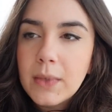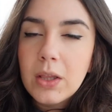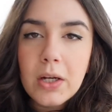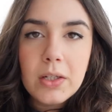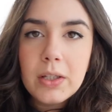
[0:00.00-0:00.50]

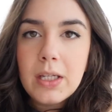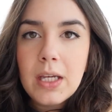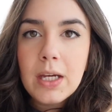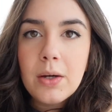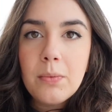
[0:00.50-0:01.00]

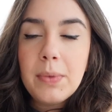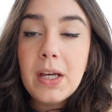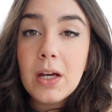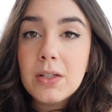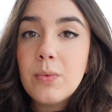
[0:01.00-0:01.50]
luckily,
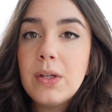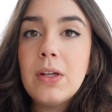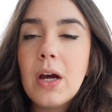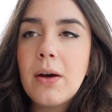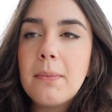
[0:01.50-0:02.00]
because we,
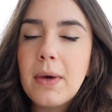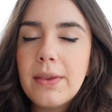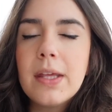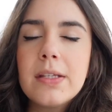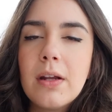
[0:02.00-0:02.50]
um,
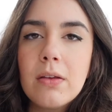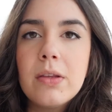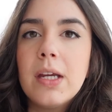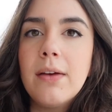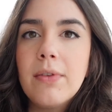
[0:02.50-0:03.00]
that's another
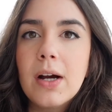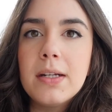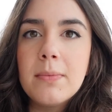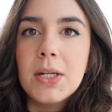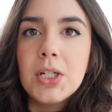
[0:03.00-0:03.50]
thing I forgot
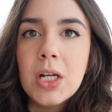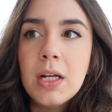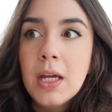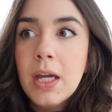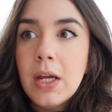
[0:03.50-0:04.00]
to mention,
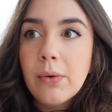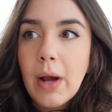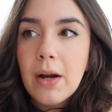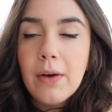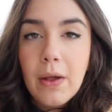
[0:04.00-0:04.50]

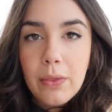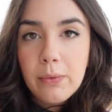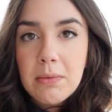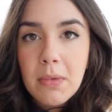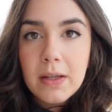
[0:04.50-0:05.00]
right around
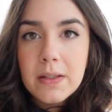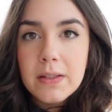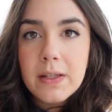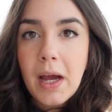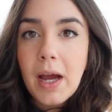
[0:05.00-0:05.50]
three
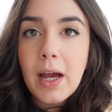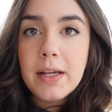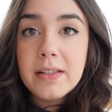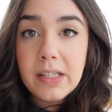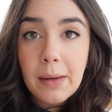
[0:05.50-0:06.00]
months, I
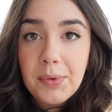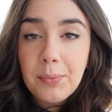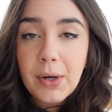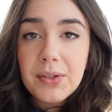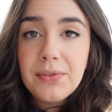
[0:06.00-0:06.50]
stopped
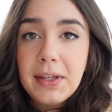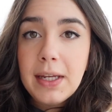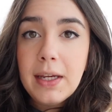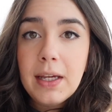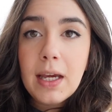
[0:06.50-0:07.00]

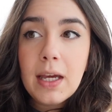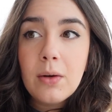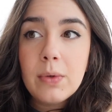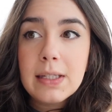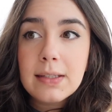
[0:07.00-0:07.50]
breastfeeding and
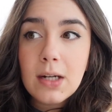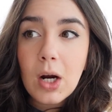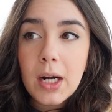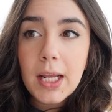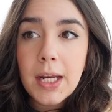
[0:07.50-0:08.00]
we
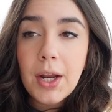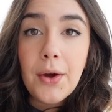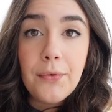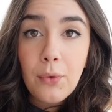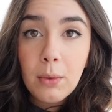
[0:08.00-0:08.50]
started
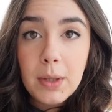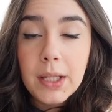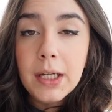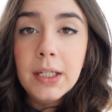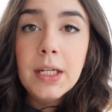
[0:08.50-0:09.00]

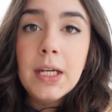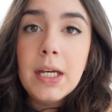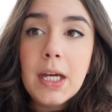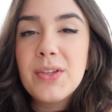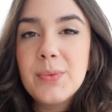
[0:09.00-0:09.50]
formula.
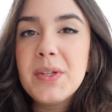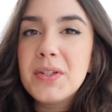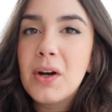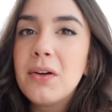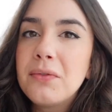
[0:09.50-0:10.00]
Once we
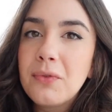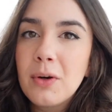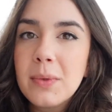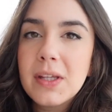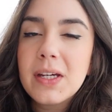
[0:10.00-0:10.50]
started
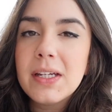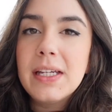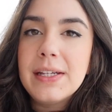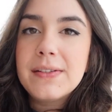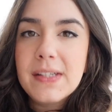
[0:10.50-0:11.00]
formula,
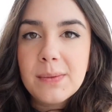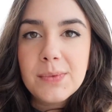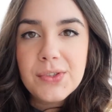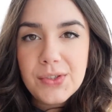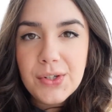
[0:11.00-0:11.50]
he
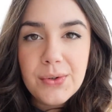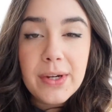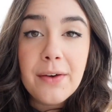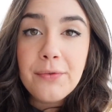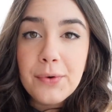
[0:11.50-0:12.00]
seems to
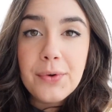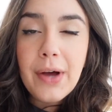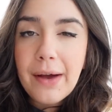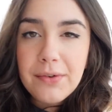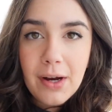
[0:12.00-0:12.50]
get full
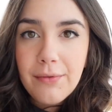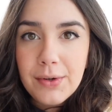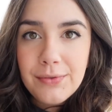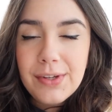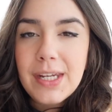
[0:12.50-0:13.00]
after every
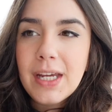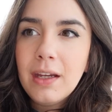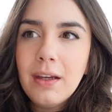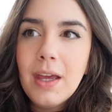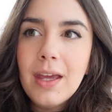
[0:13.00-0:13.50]

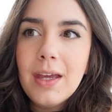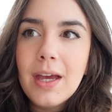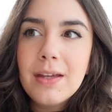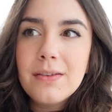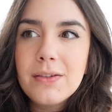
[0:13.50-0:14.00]
feeding.
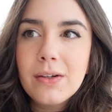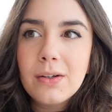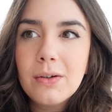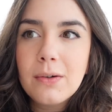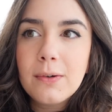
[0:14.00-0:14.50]
And
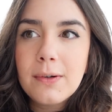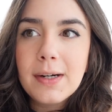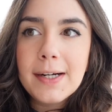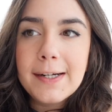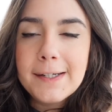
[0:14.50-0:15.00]
so,
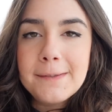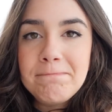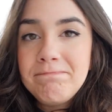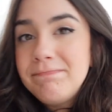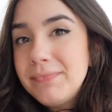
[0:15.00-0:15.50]

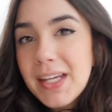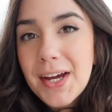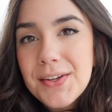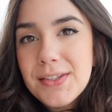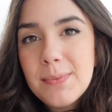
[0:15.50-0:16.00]
um,
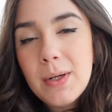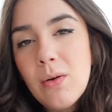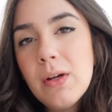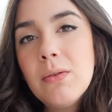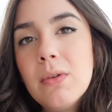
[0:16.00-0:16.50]
yeah, it's been
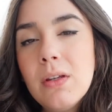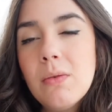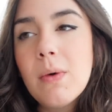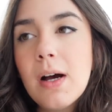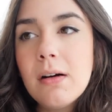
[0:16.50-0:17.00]
going really
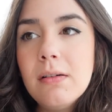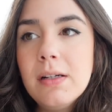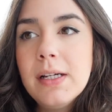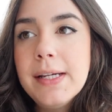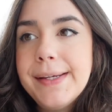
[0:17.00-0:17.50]
well.
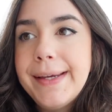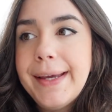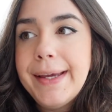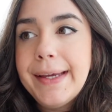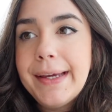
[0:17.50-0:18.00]

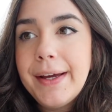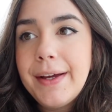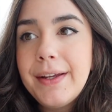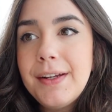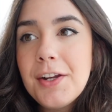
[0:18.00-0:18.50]

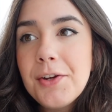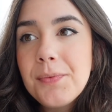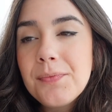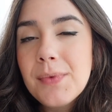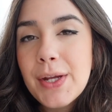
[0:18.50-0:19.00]
And
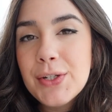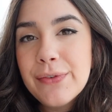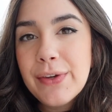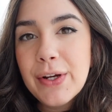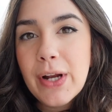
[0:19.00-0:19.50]
I
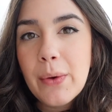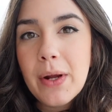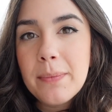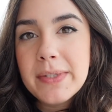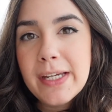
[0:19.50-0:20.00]
just figured I would
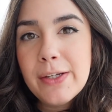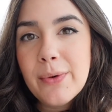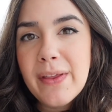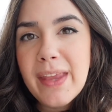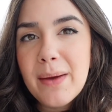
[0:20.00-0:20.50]
update you
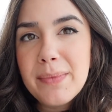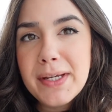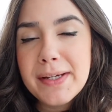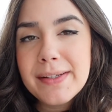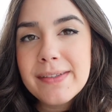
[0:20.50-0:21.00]
on that
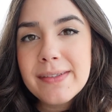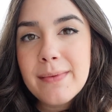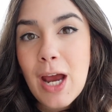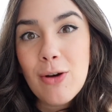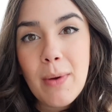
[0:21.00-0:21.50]
because
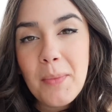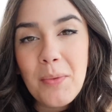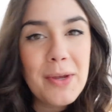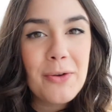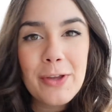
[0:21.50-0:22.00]
I remember
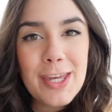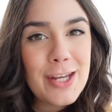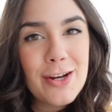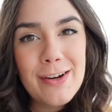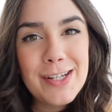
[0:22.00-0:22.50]
being really
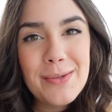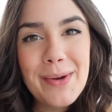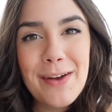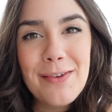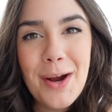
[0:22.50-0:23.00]
curious
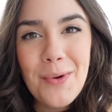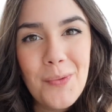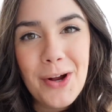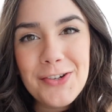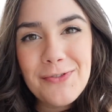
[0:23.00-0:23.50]
whenever I would
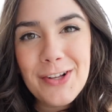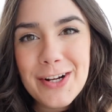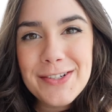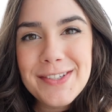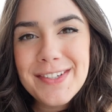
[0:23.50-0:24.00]
watch
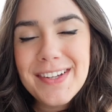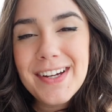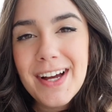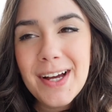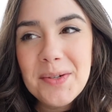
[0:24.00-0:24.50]
vlogs
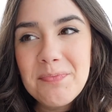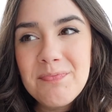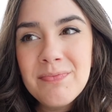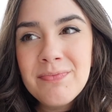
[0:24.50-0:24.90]
um,